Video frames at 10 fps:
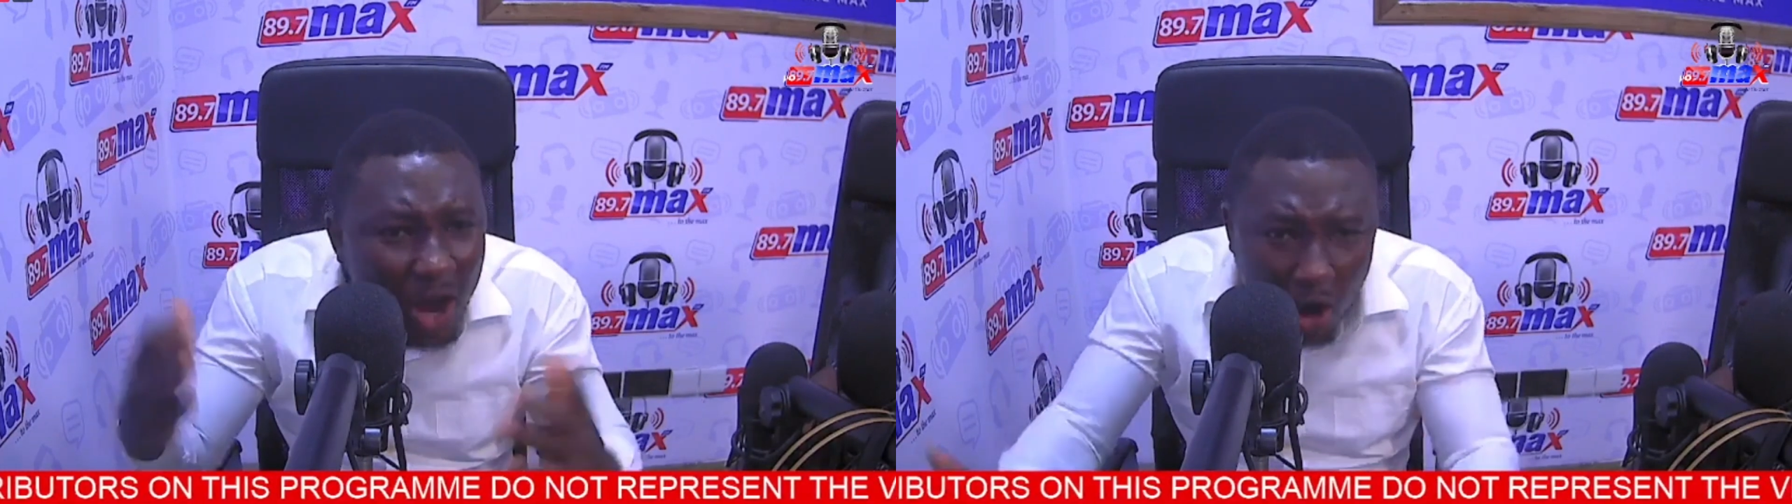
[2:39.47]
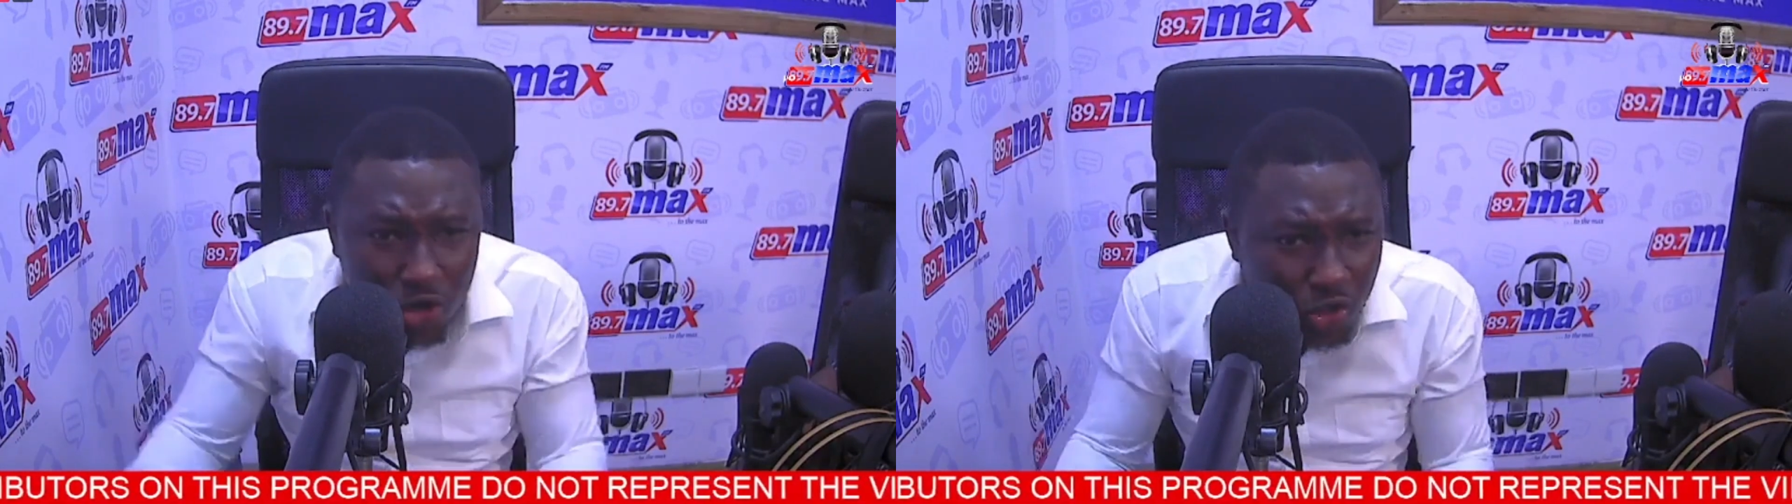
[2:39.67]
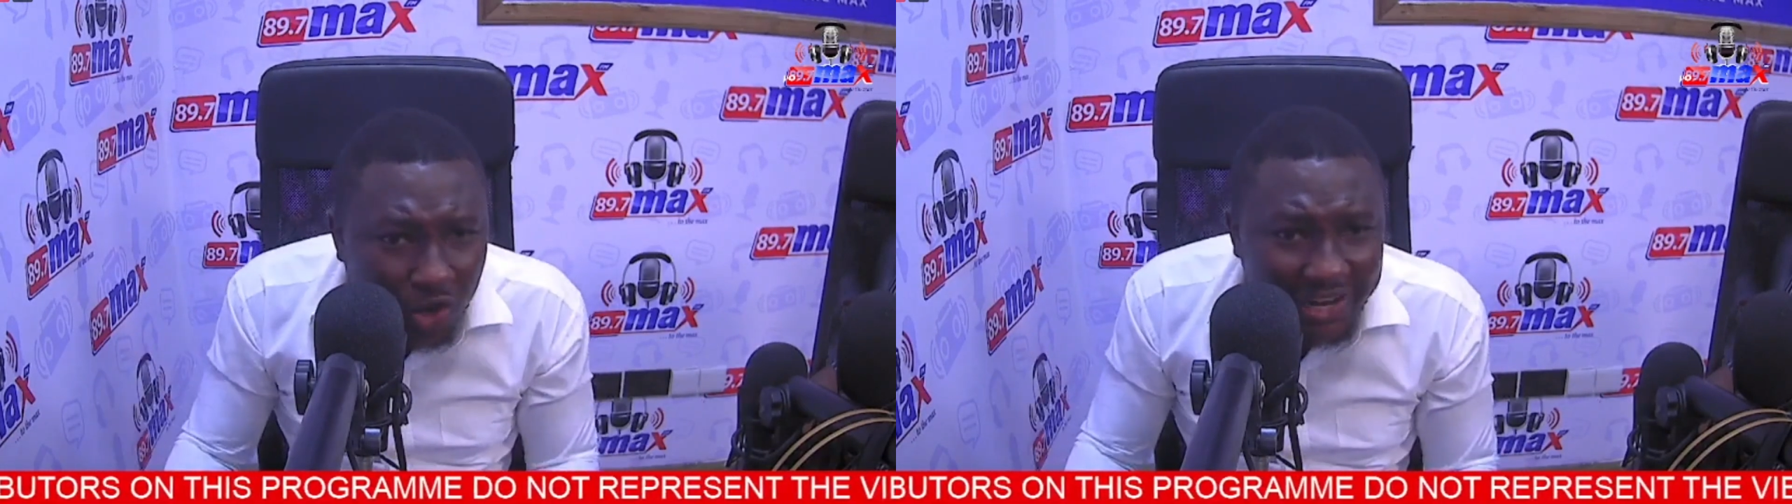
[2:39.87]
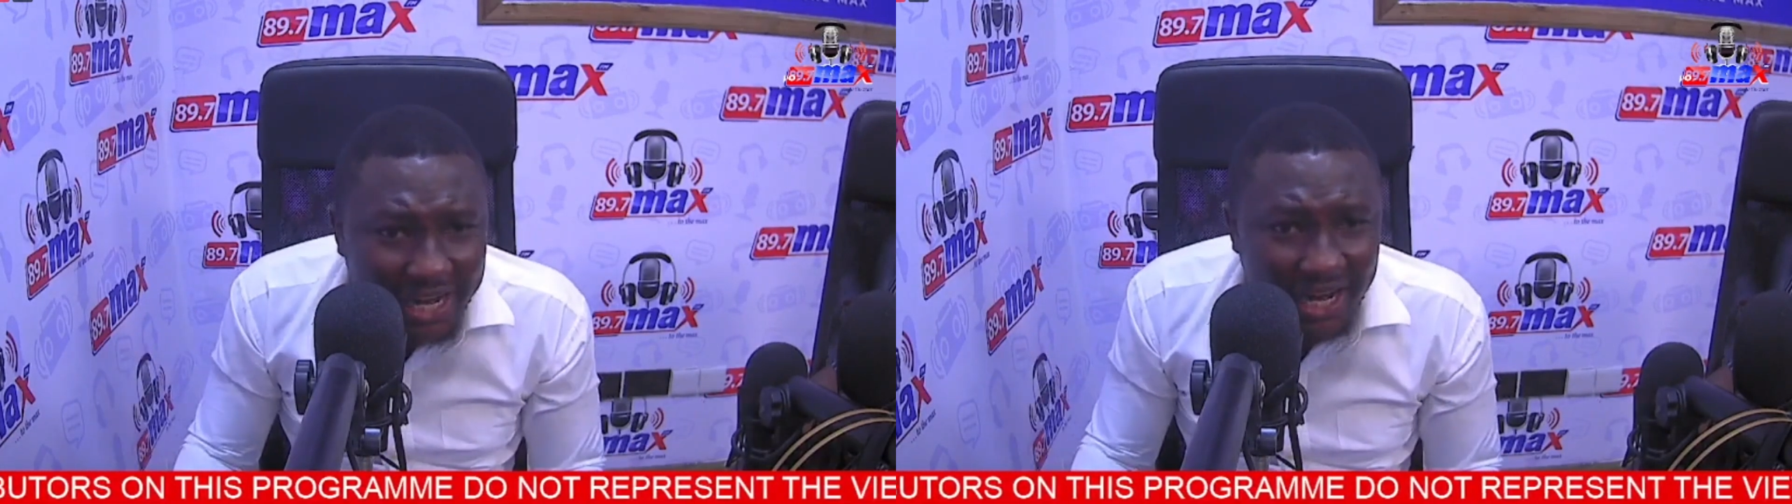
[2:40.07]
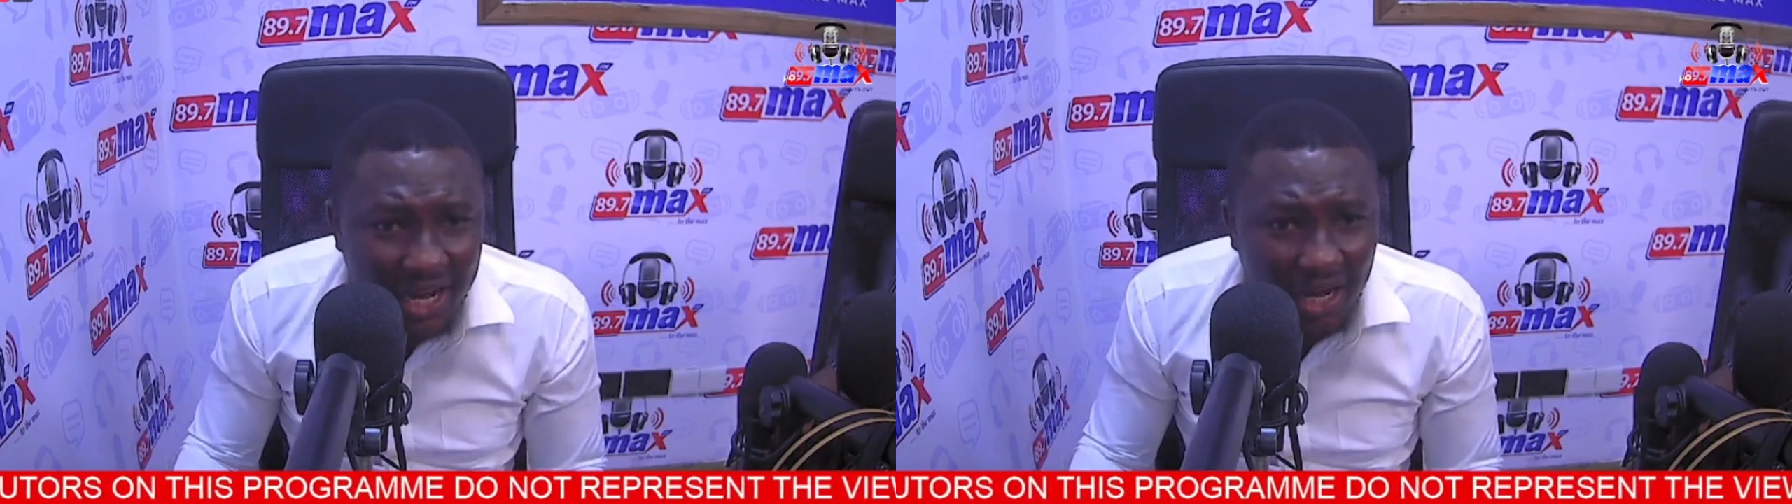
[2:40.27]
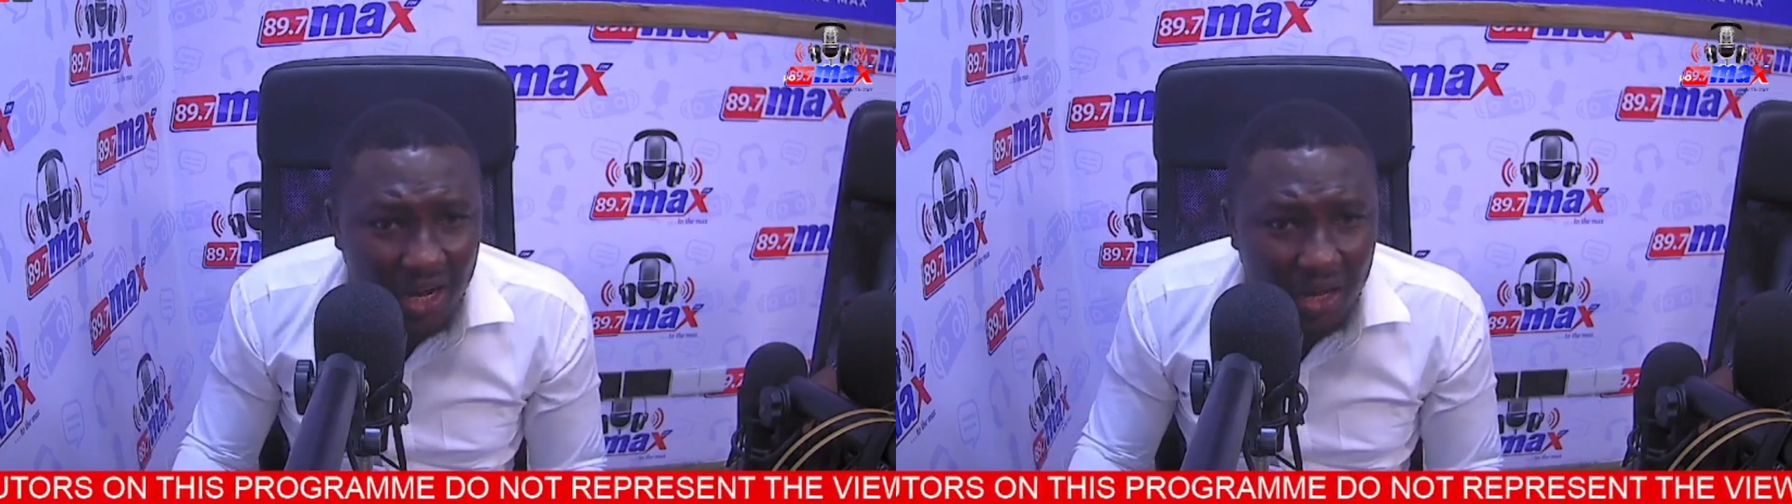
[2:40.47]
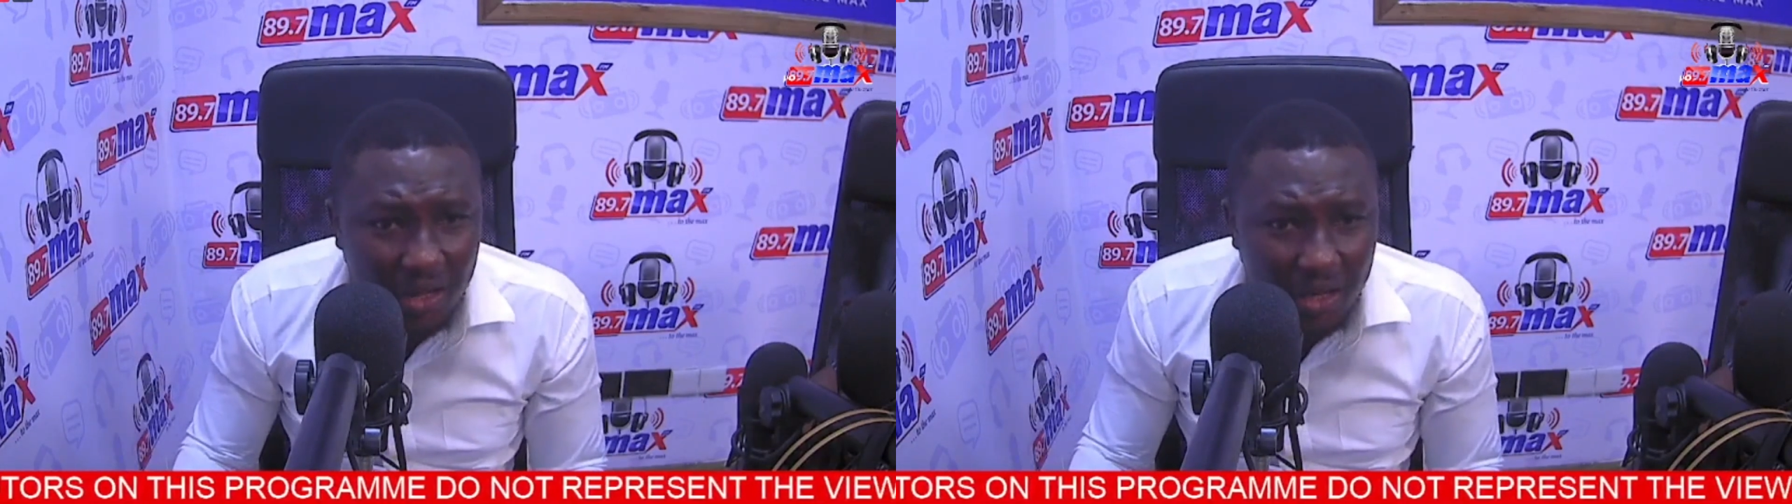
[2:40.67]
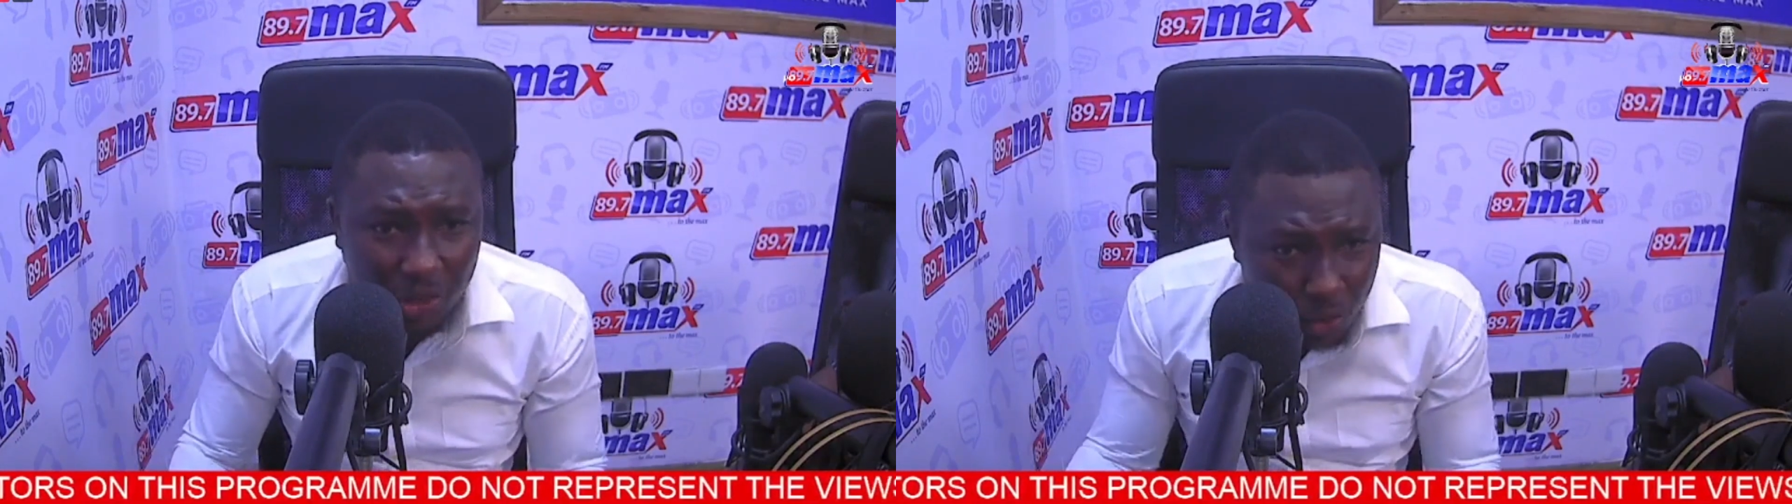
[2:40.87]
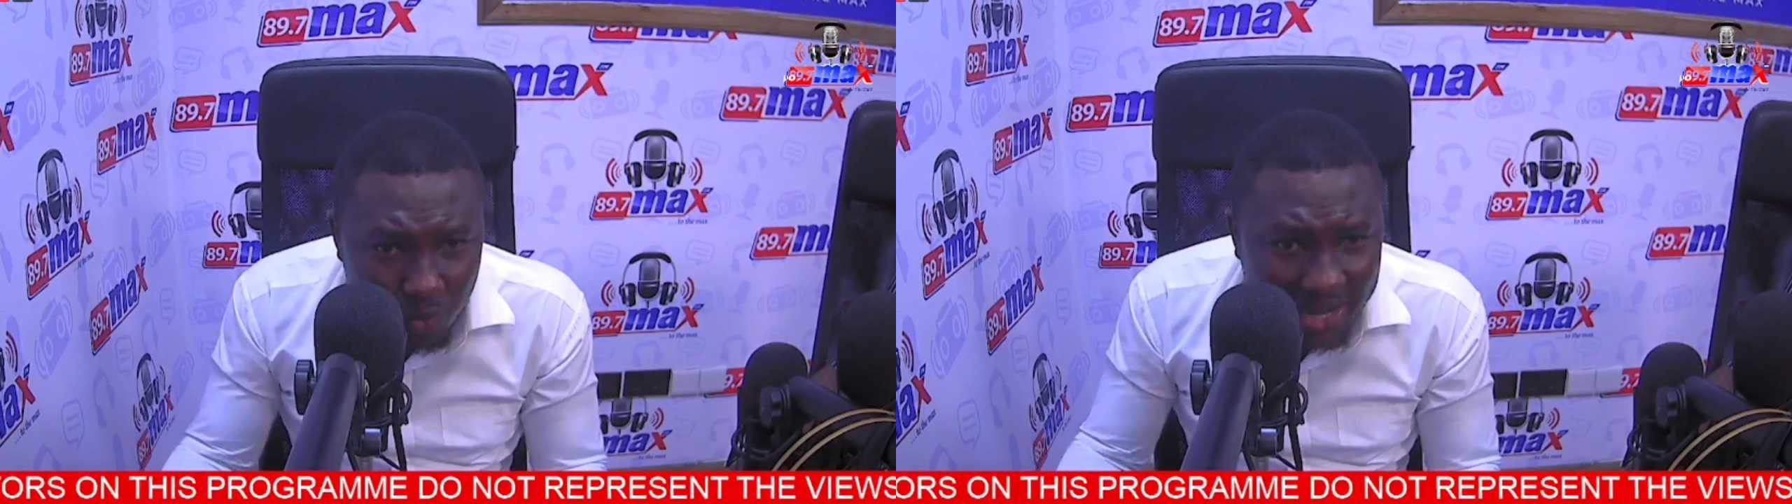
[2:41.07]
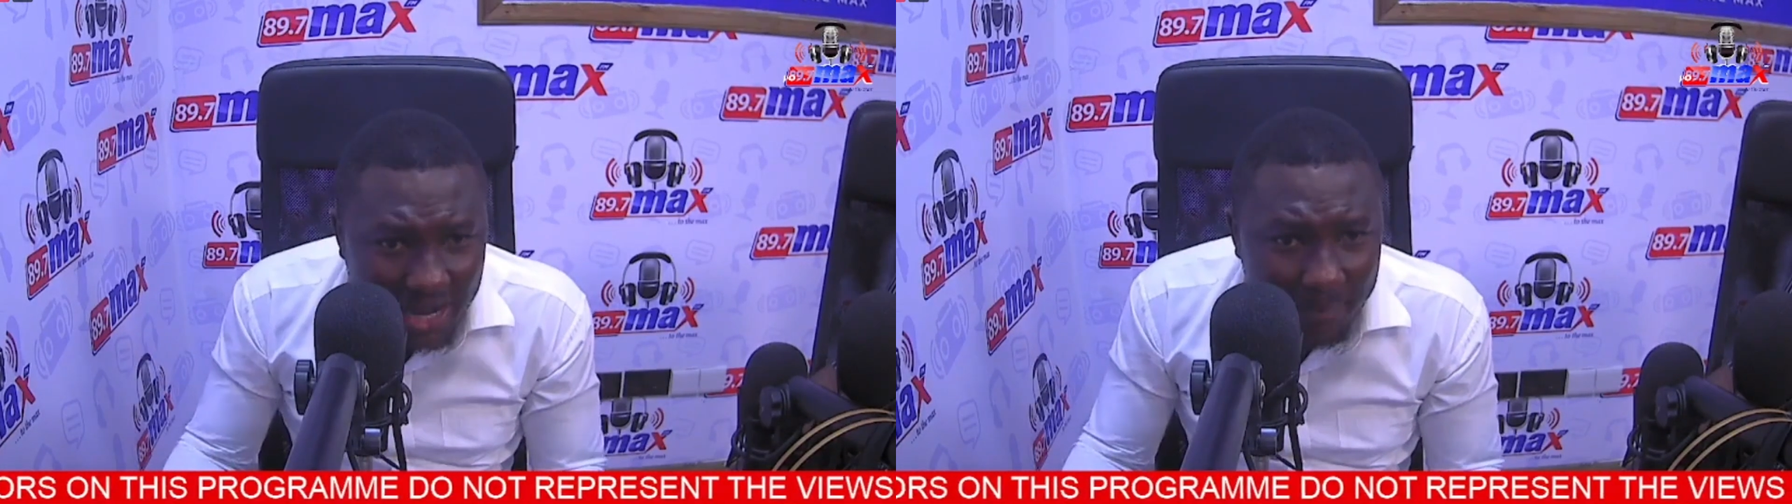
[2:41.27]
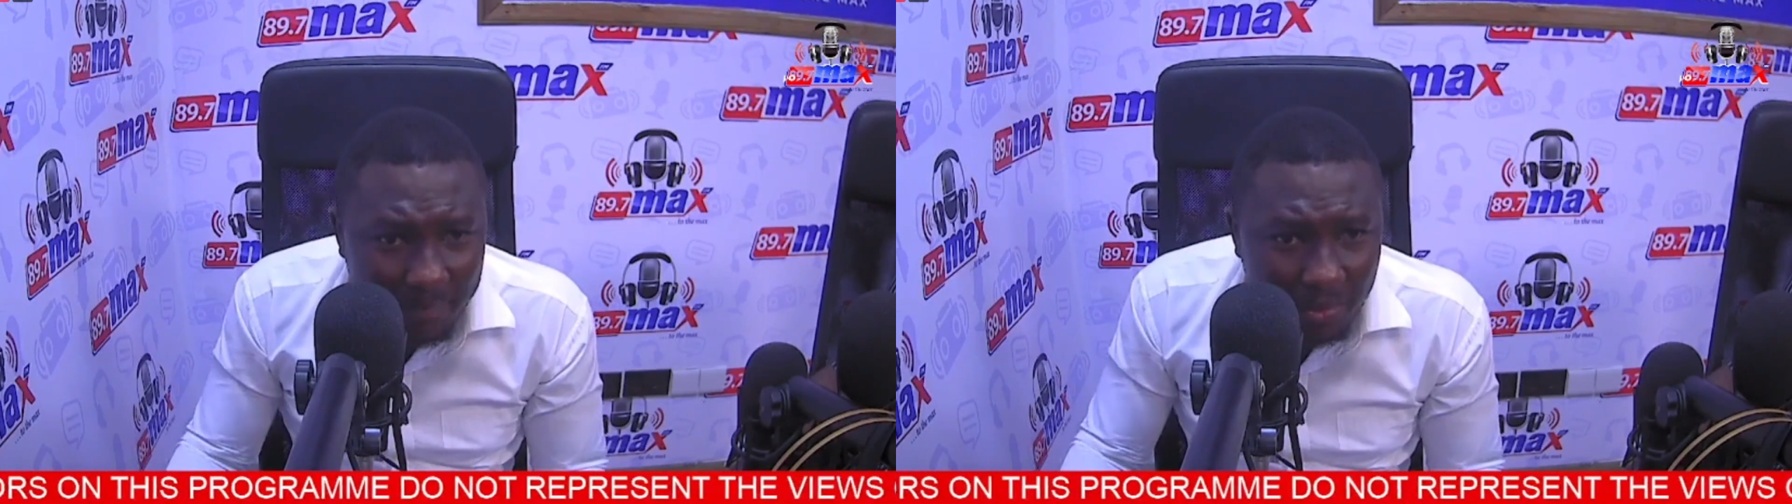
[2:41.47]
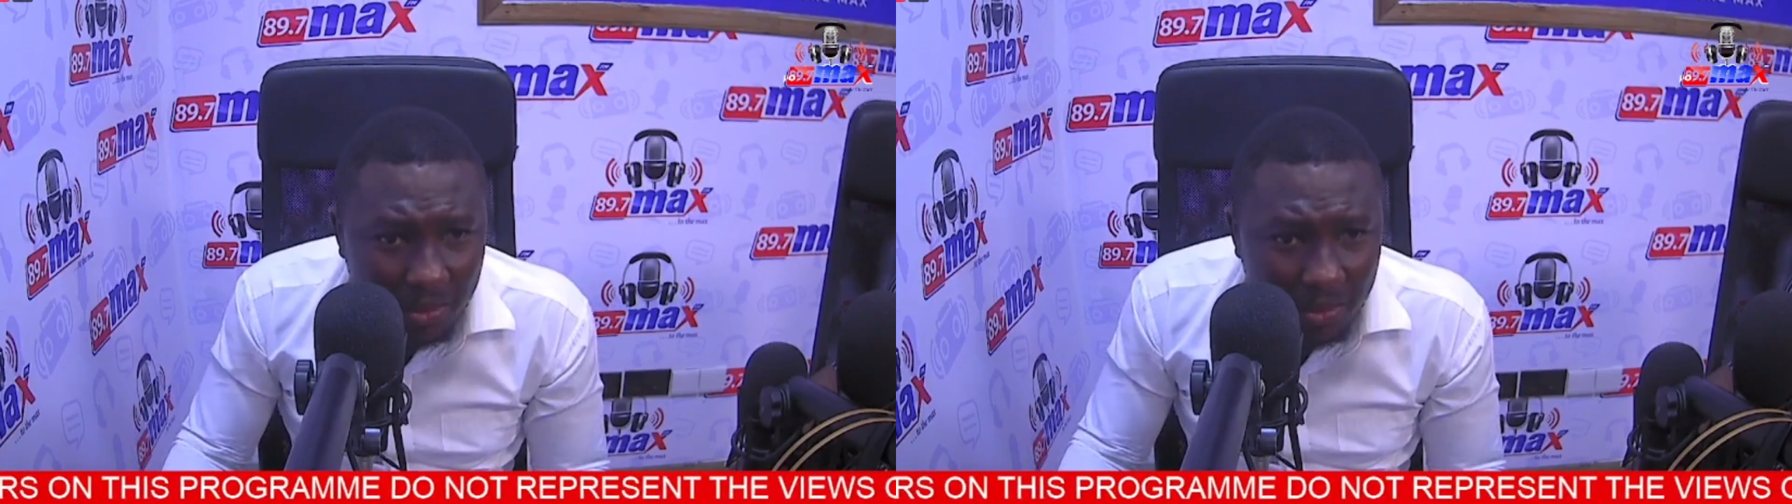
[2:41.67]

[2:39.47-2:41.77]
I'm sorry. He should wake up.